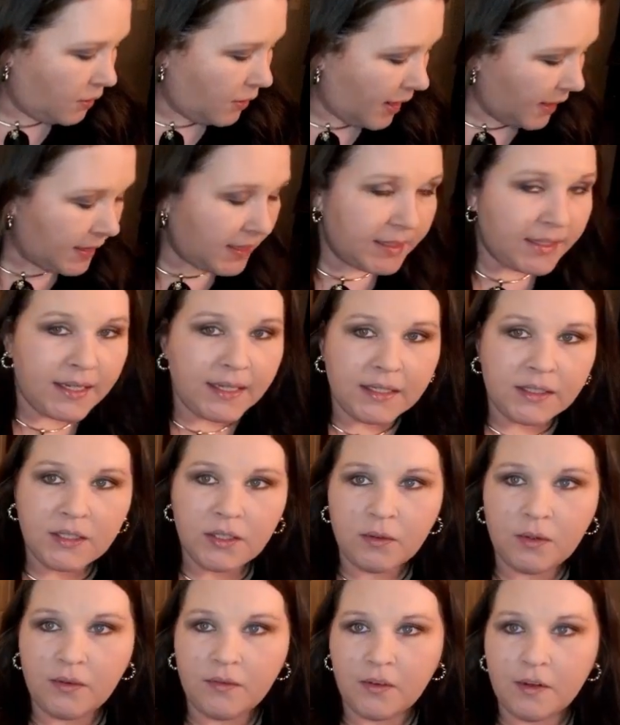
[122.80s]
I did get
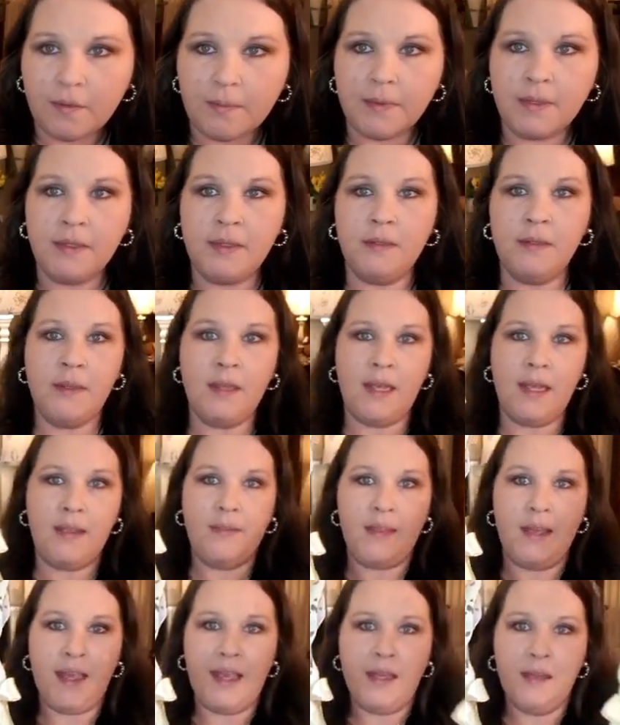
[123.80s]
two of them, and
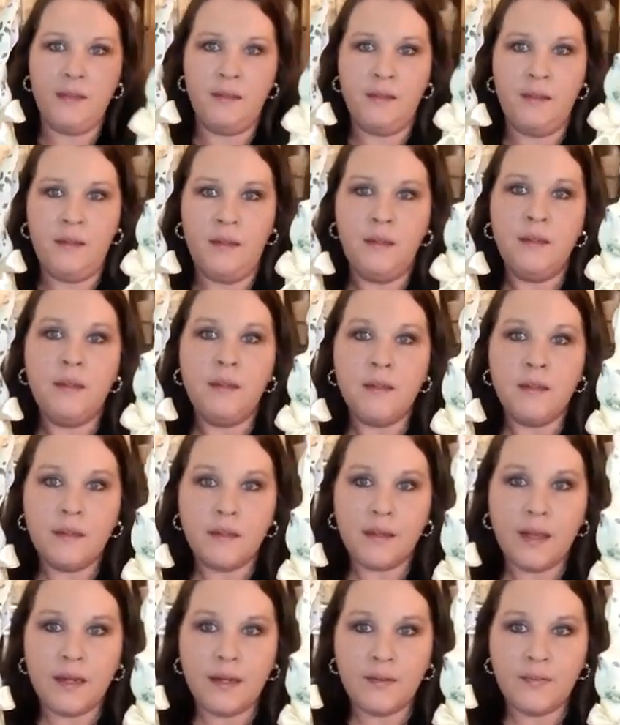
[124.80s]
they
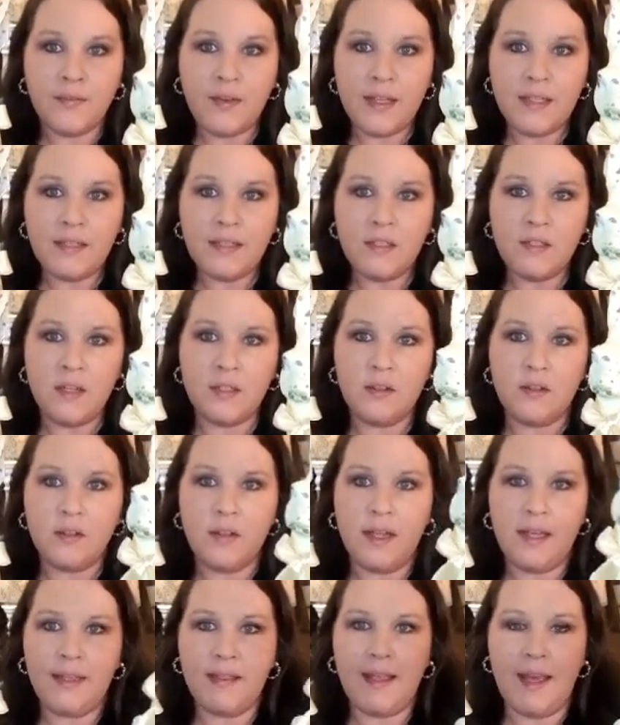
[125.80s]
kind of face each other
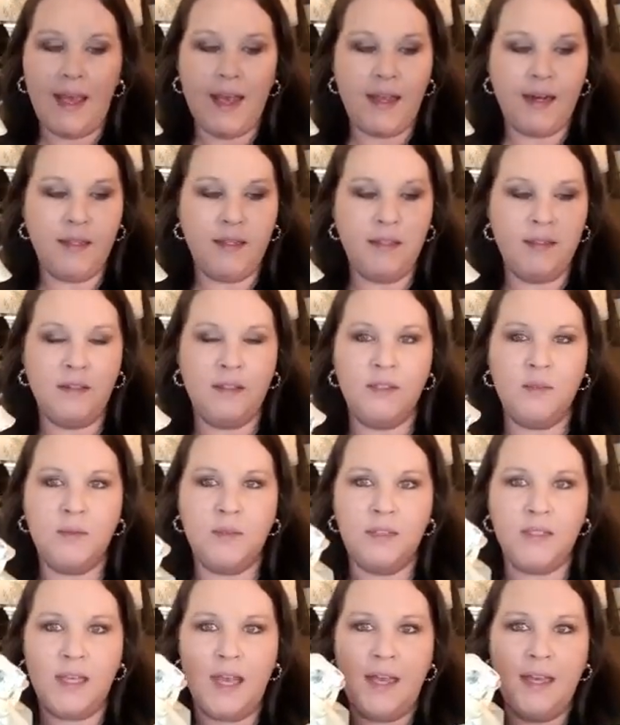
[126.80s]
like that. This
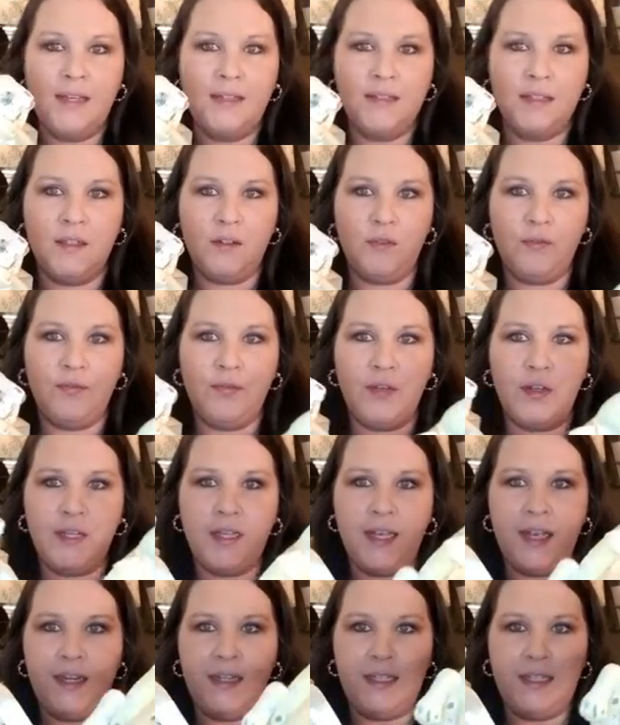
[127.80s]
one's got his little foot
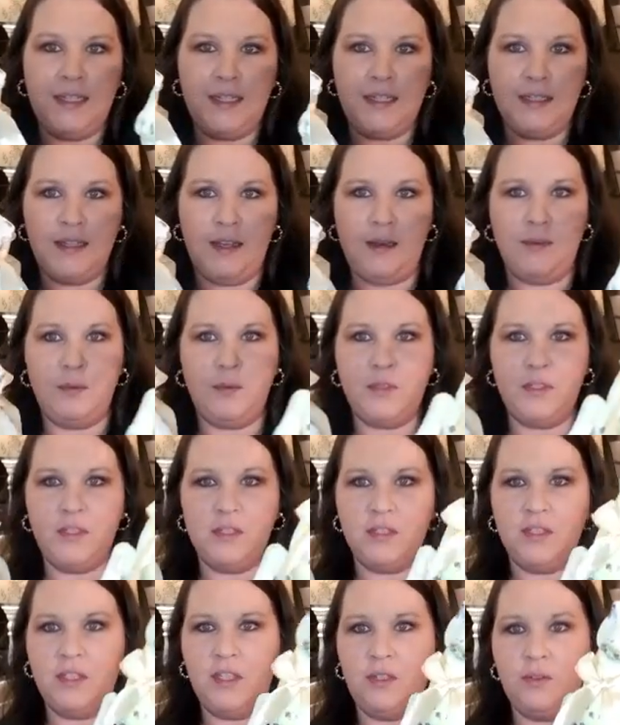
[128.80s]
kind of kicked up, which
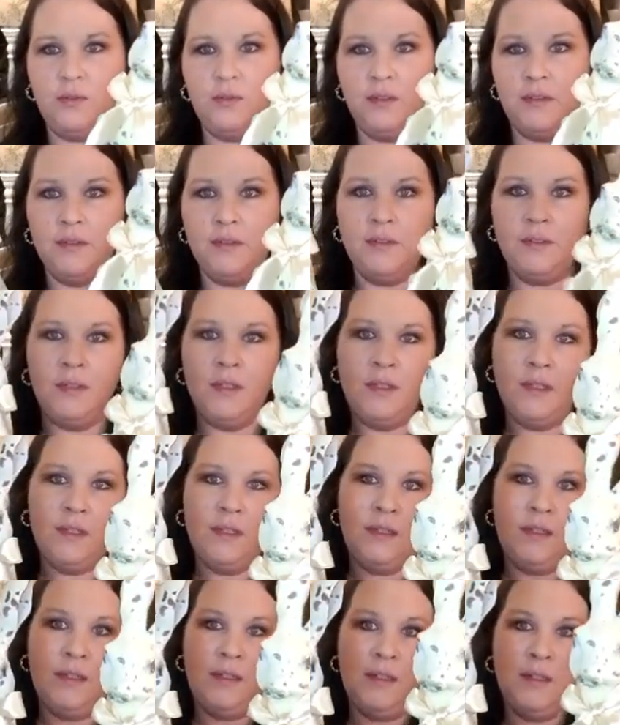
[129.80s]
is cute.
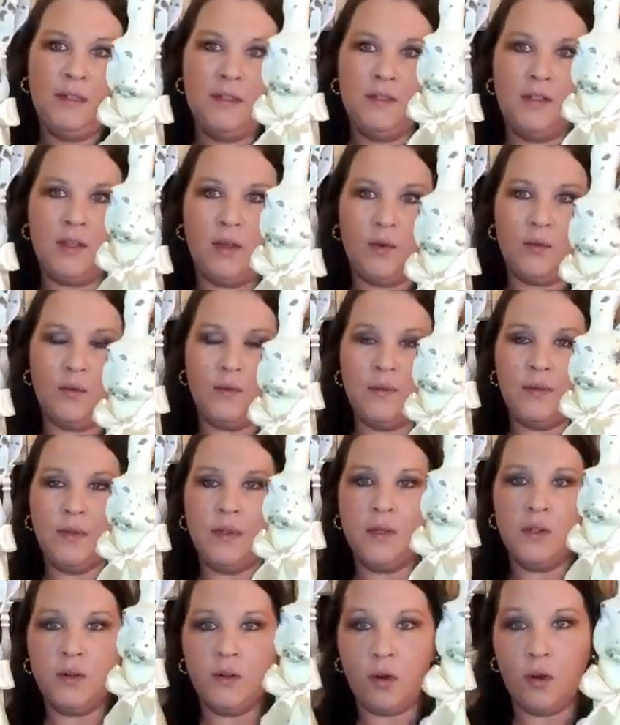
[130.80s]
So,
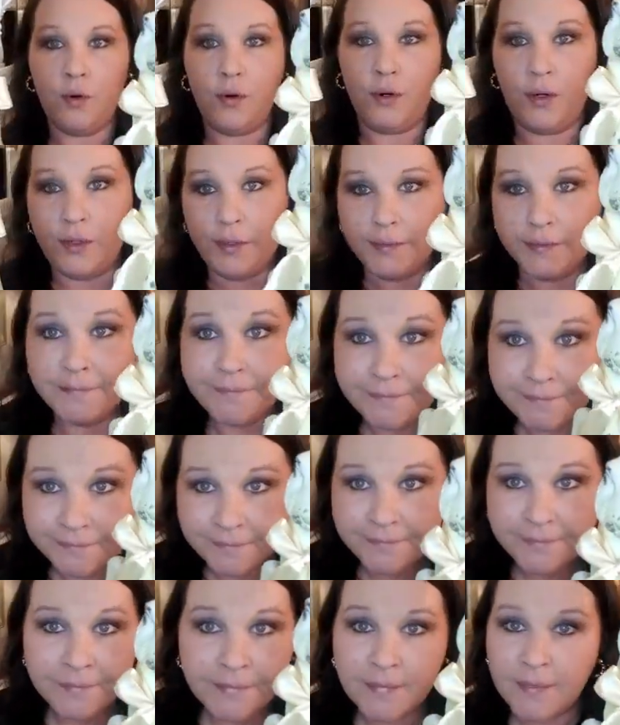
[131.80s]
Kroger.
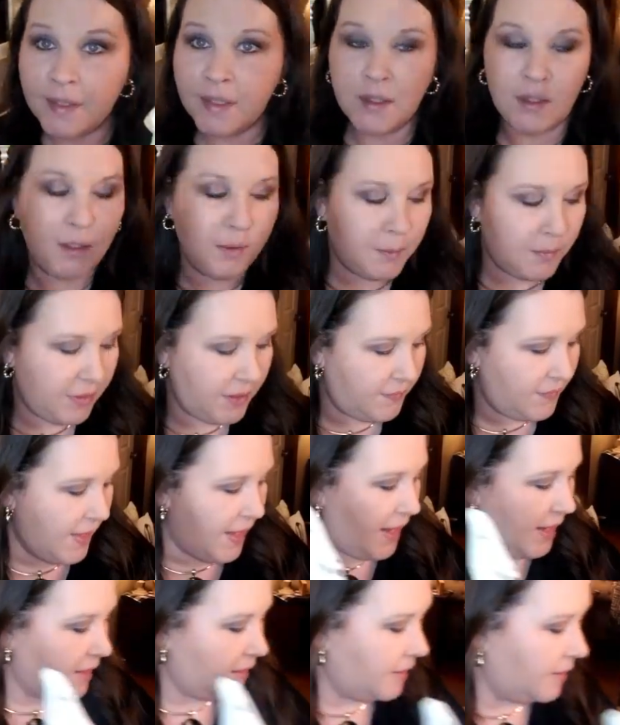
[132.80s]
Couldn't believe
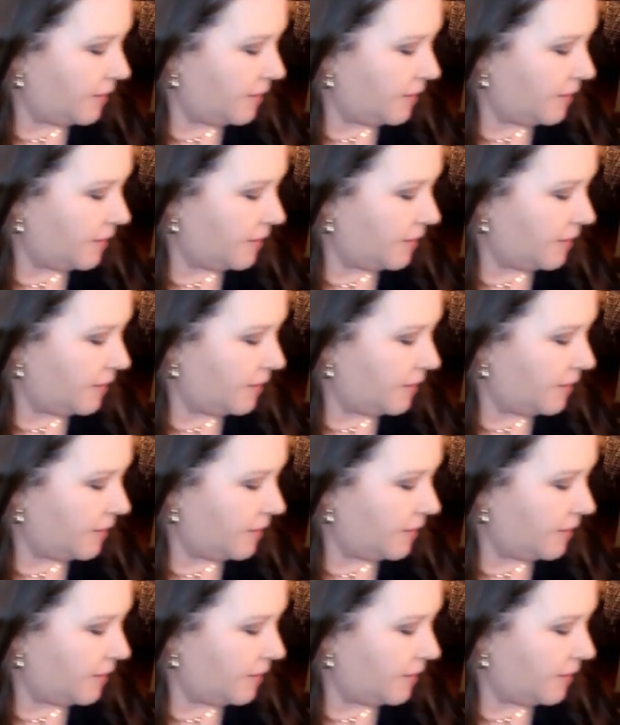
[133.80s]
that.